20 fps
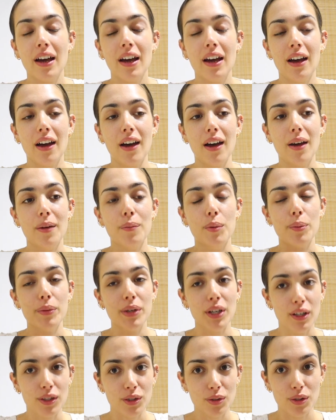and when we
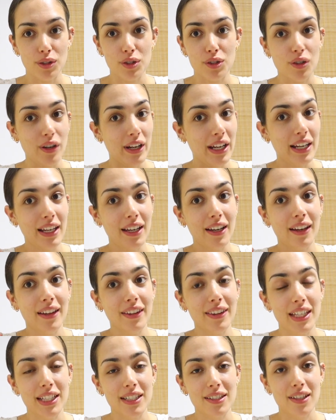go to Australia,
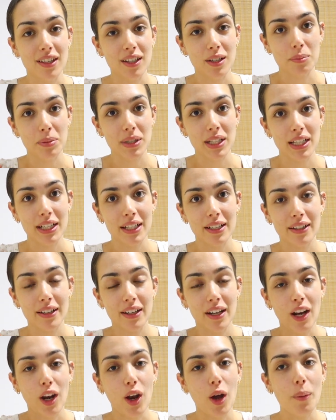there's going to be
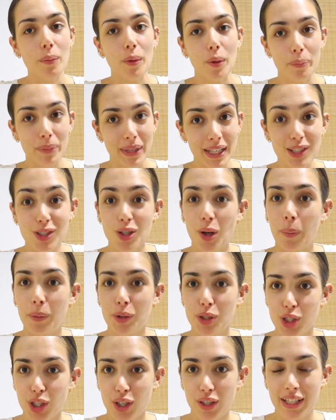a lot more beach
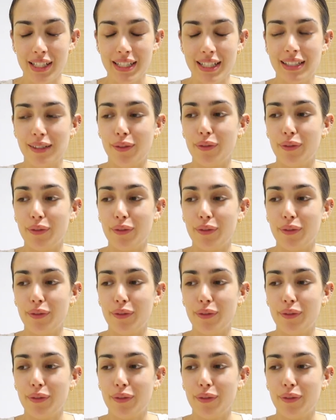opportunities.